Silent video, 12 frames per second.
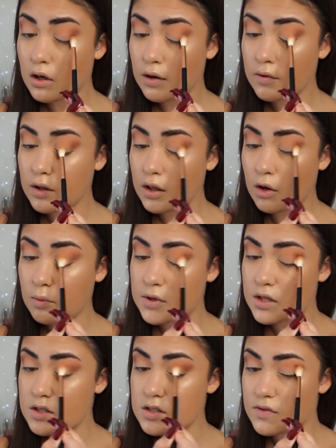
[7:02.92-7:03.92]
I really hope
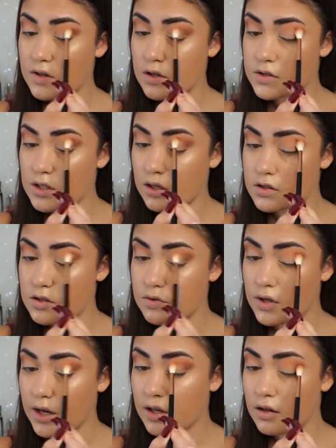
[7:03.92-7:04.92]
that this video is not
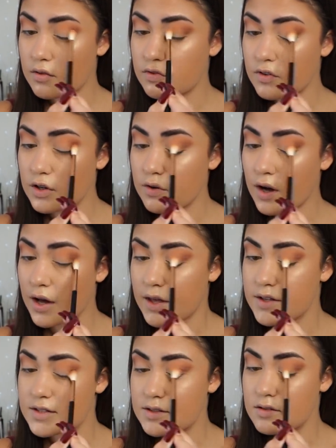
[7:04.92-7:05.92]
too negative for you
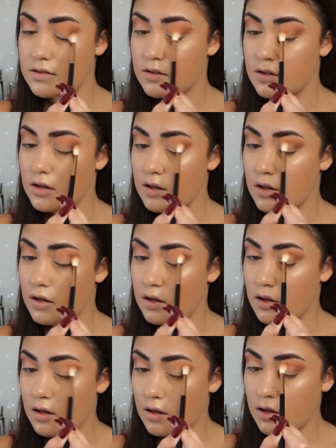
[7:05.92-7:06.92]
guys.
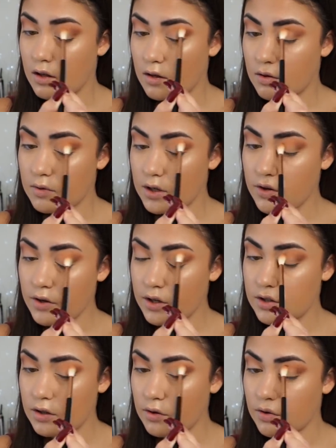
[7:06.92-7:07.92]
What are you going
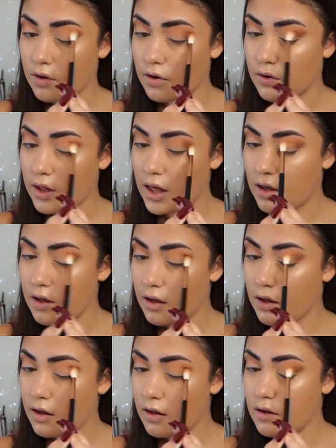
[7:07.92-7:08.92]
to do though? Like,
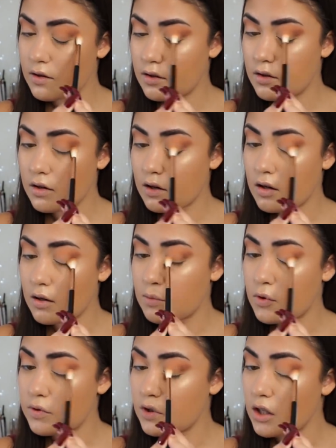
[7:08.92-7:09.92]

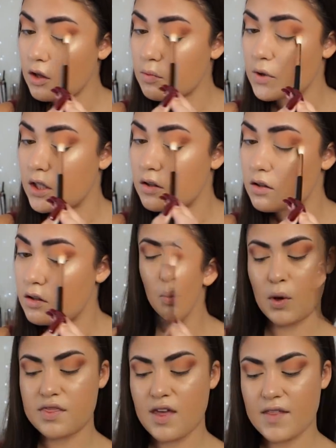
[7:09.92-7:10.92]
I'm only human.
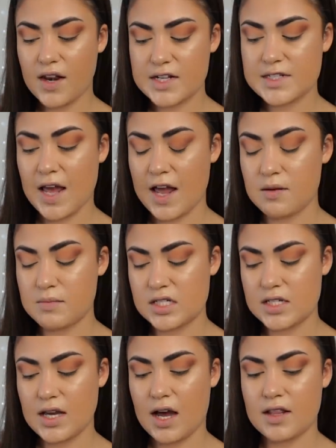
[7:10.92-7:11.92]
One thing that is kind of
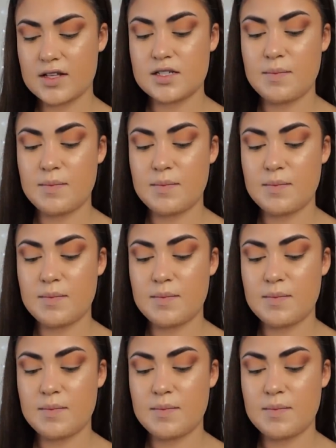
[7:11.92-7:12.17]
missing out of this